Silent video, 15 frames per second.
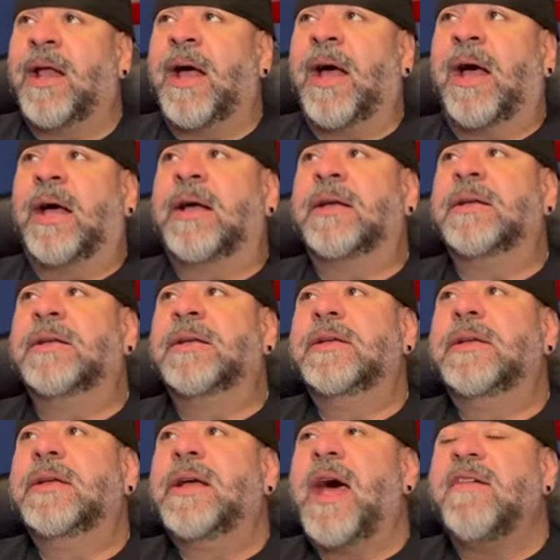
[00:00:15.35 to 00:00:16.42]
I
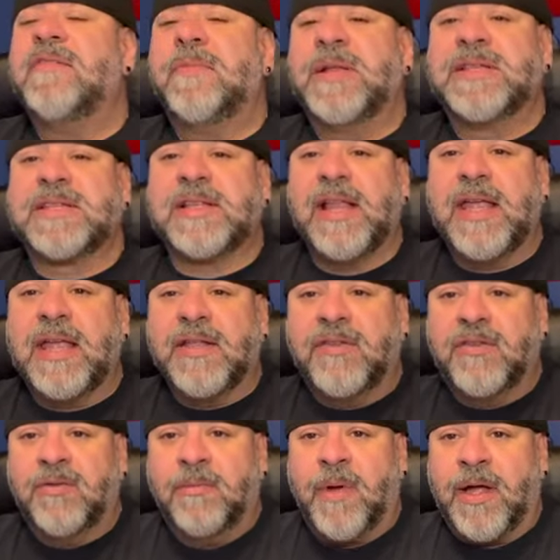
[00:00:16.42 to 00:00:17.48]
haven't been slinging too